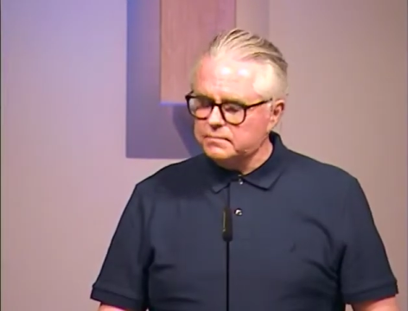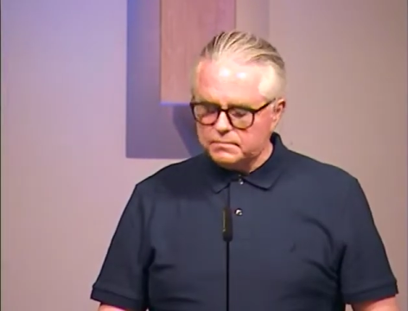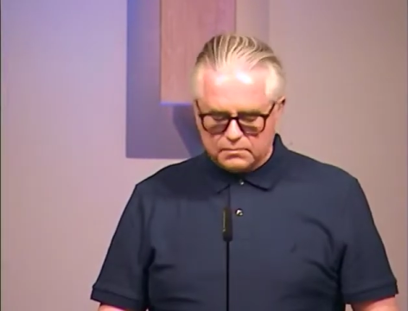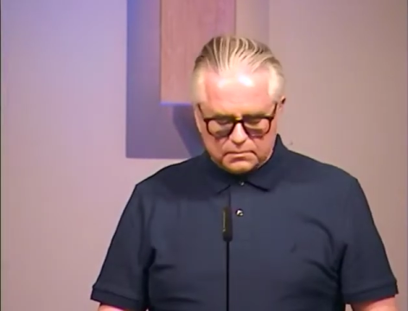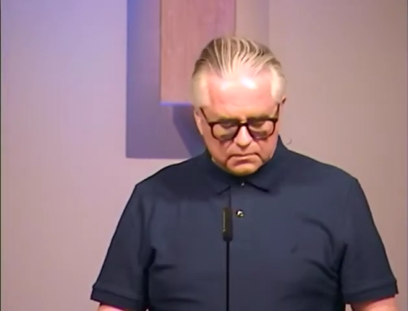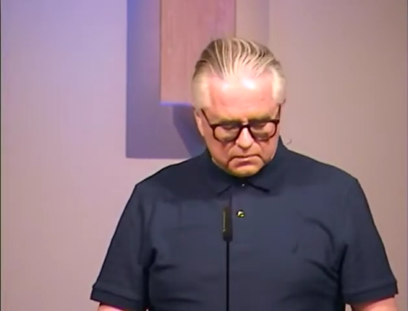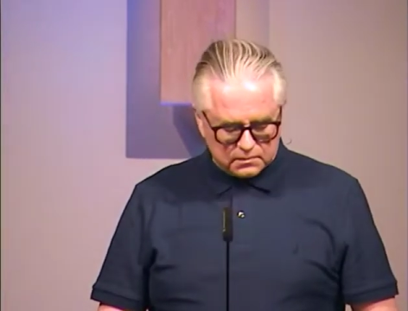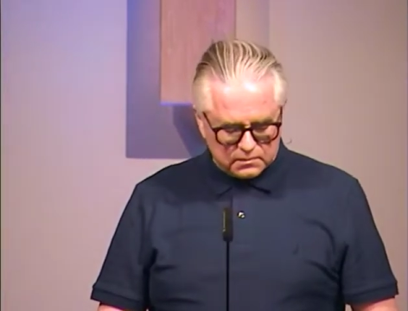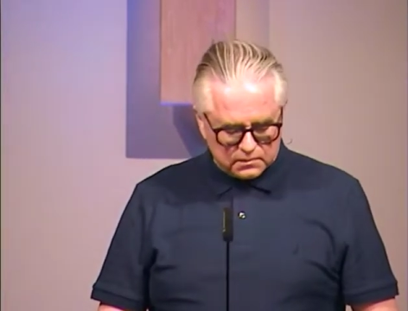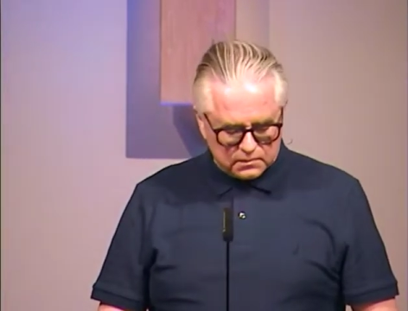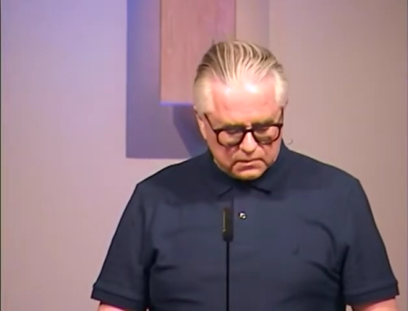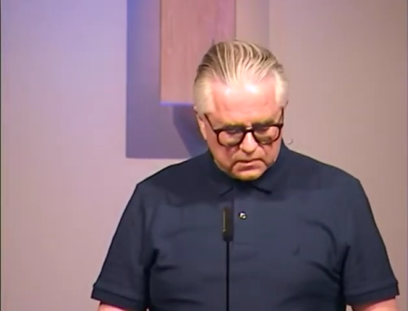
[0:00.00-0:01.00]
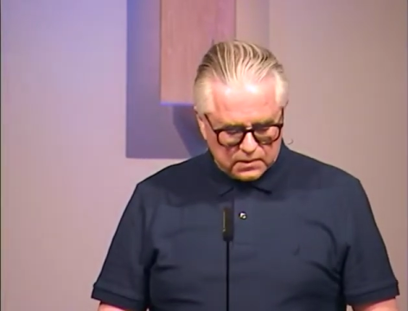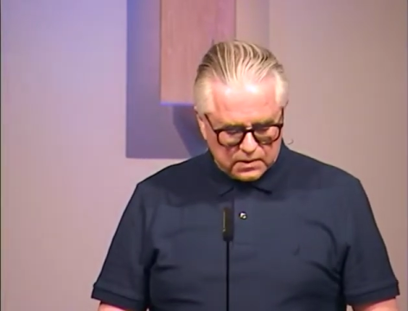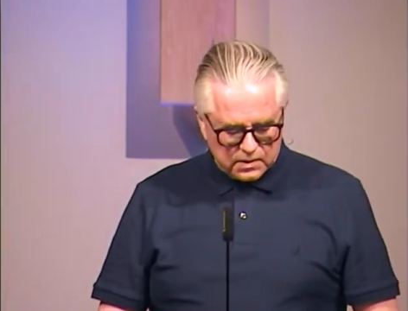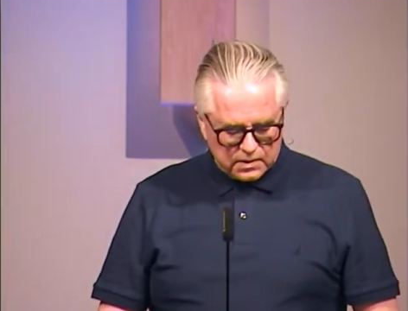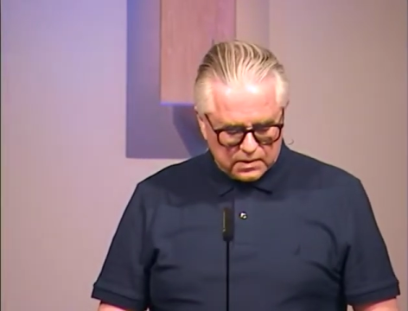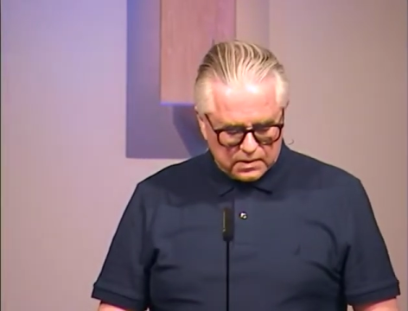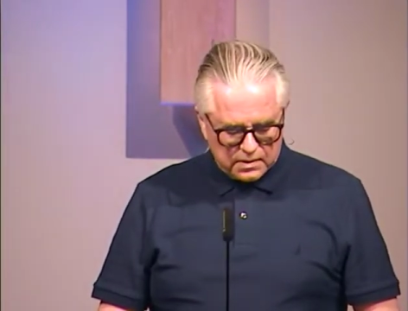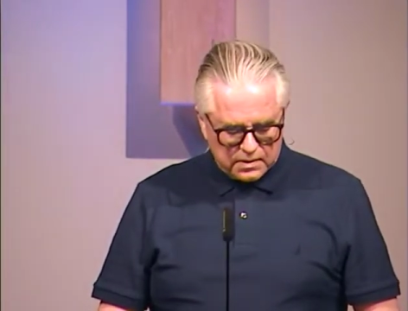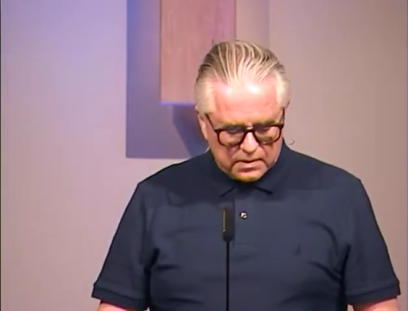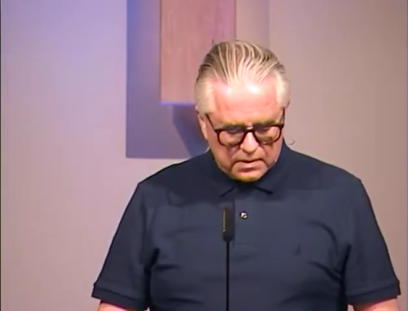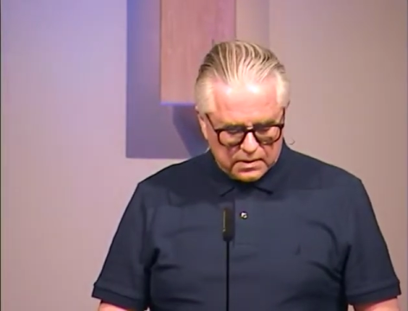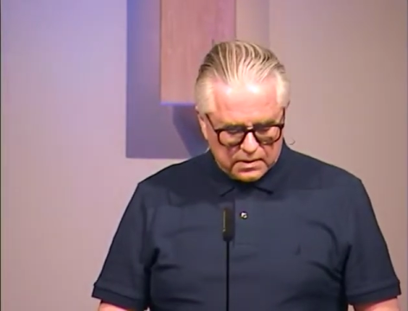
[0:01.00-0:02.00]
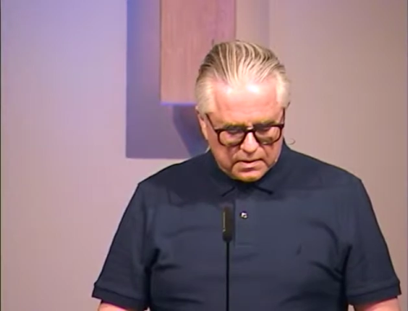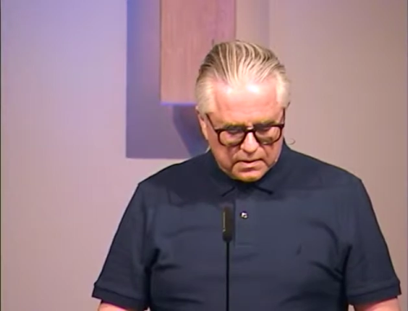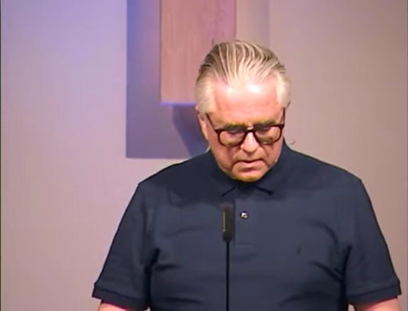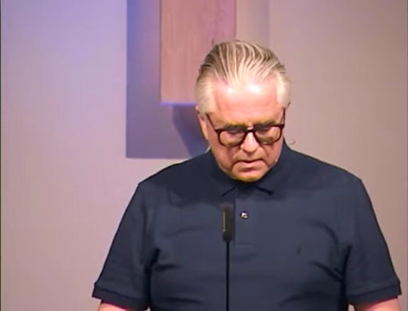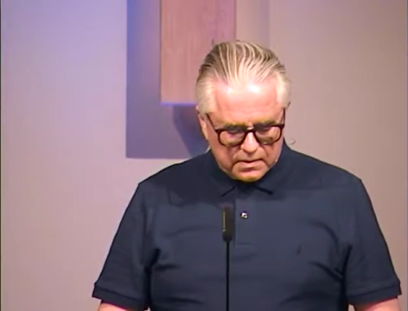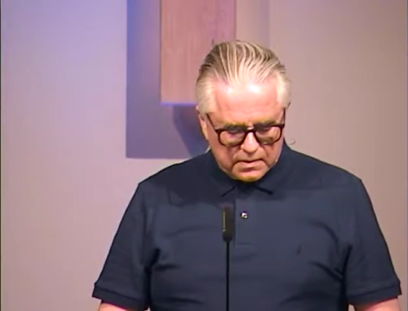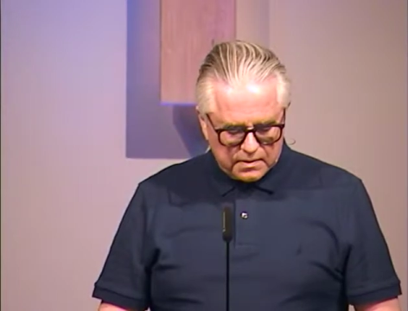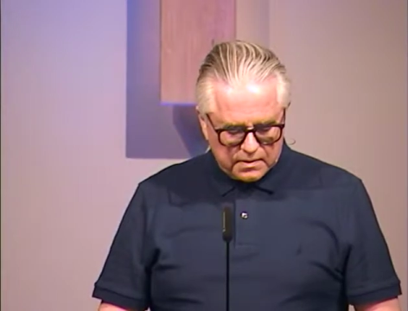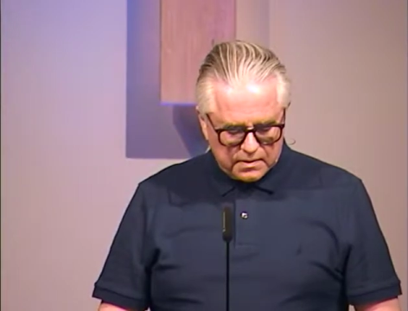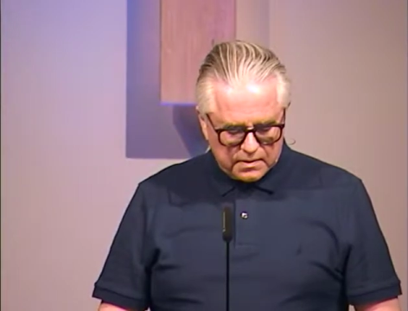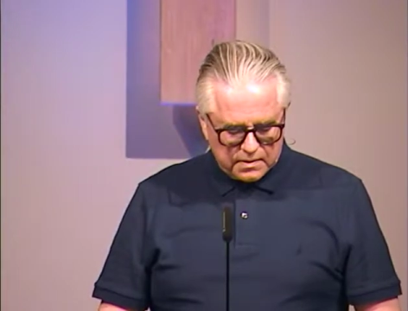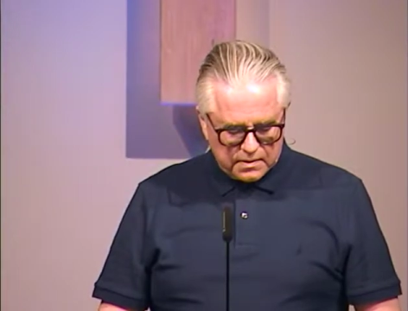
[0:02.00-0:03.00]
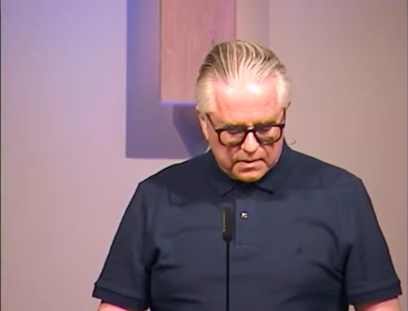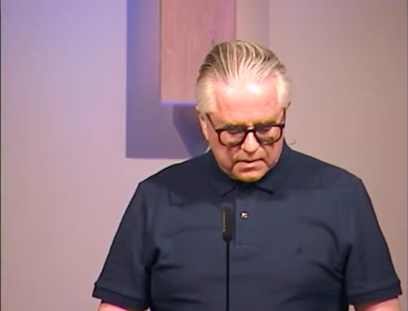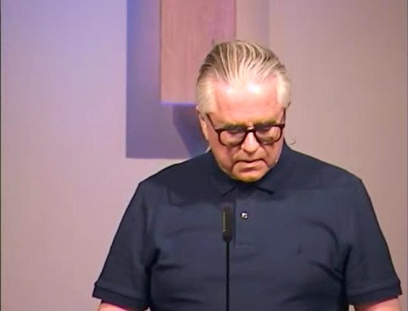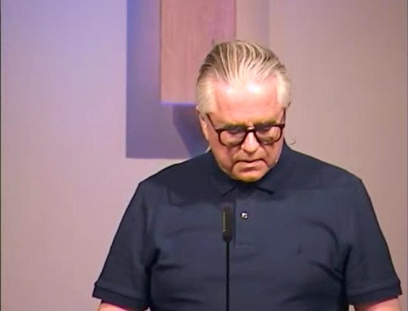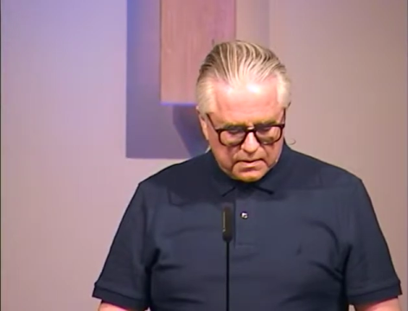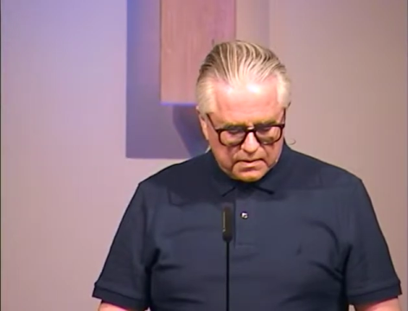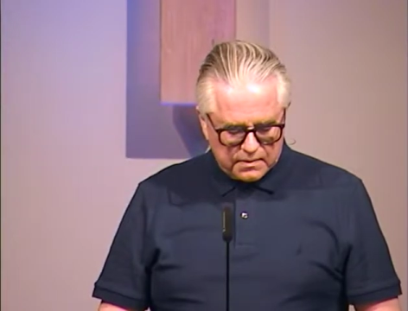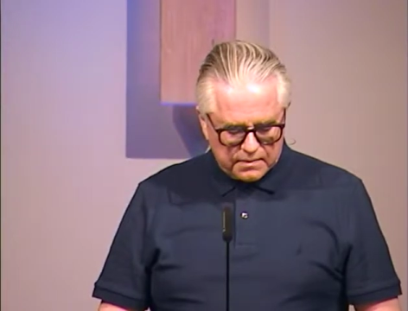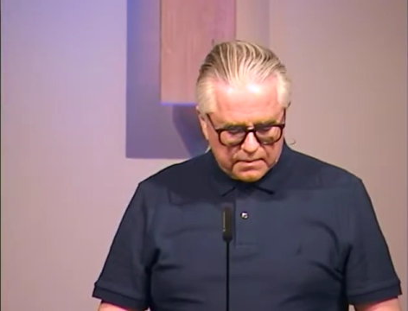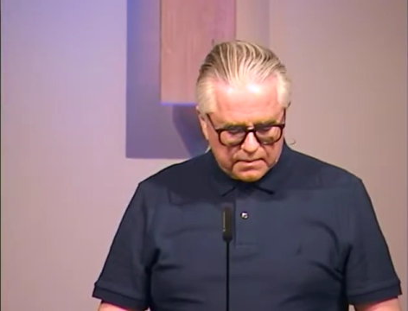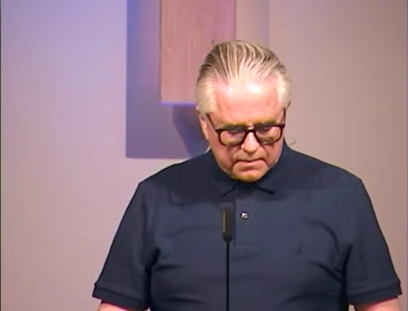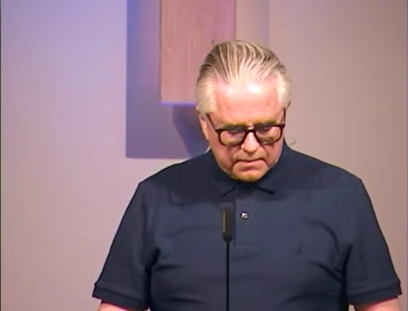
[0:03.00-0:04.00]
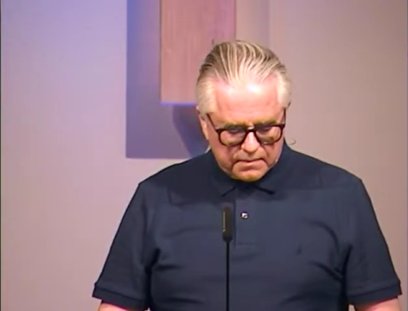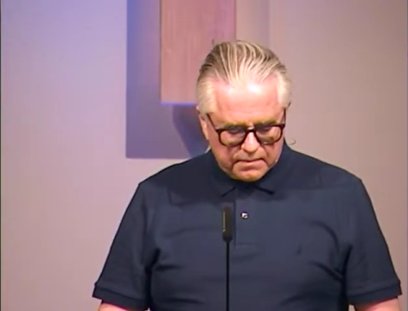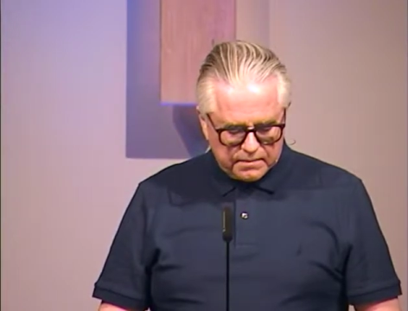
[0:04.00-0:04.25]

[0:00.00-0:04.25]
(silence)